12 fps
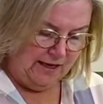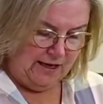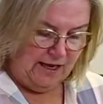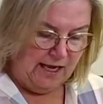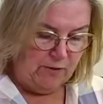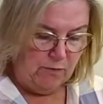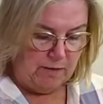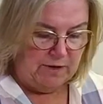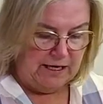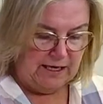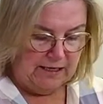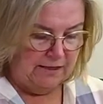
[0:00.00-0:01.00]
And rub it
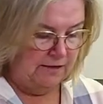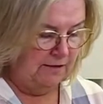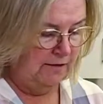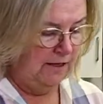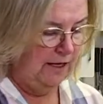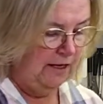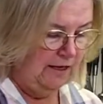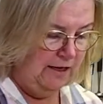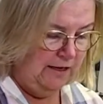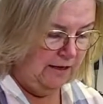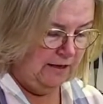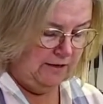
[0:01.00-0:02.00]
in
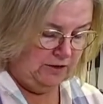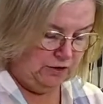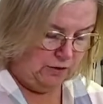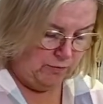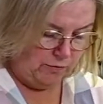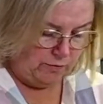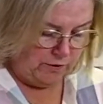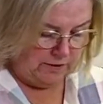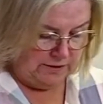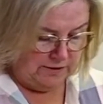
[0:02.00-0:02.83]
to your board